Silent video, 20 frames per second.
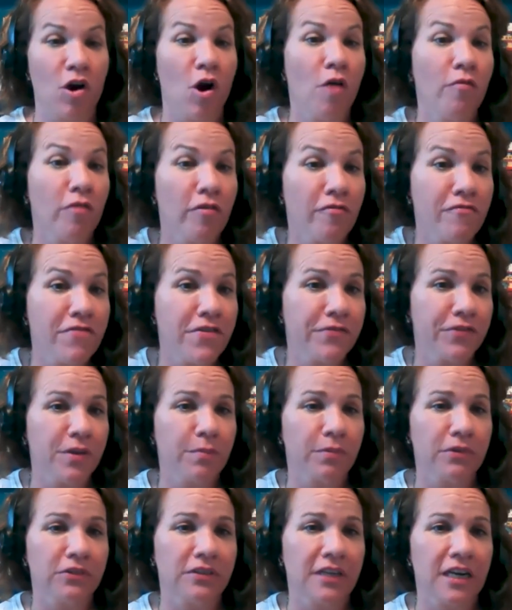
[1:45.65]
over fifty
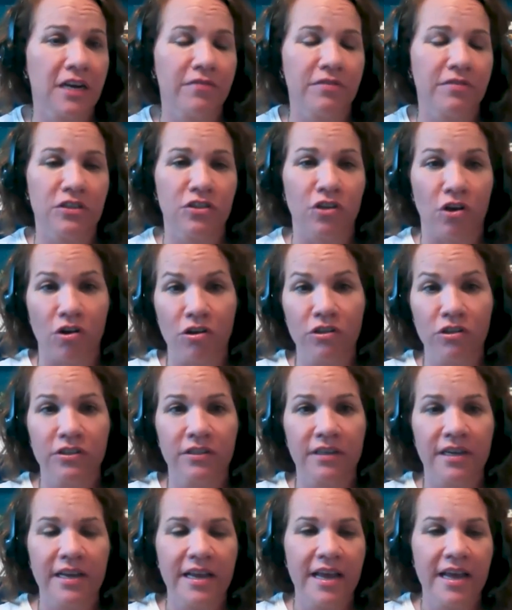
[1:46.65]
percent of adults